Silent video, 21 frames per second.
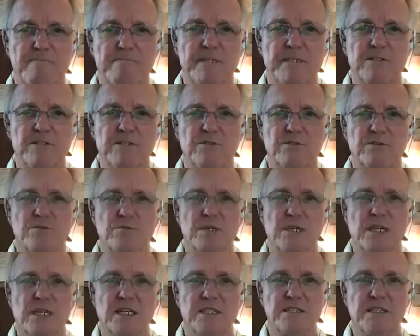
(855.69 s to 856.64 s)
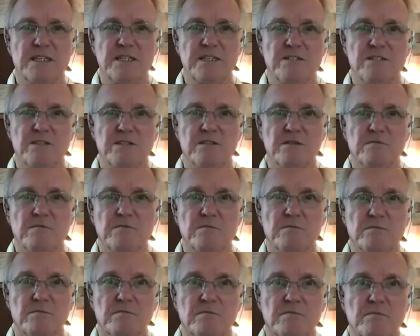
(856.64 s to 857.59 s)
into the realization.
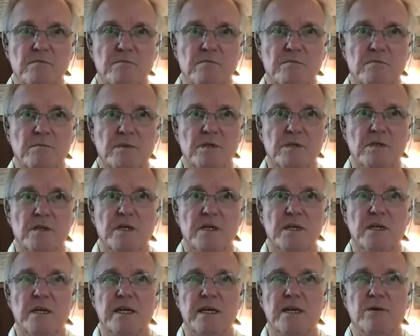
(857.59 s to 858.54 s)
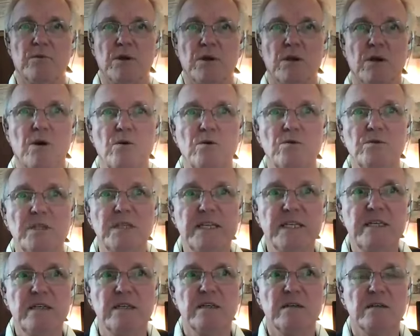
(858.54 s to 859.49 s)
It will
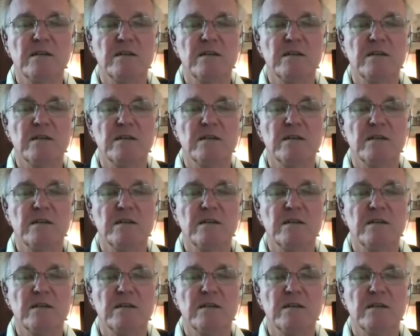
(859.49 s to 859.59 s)
only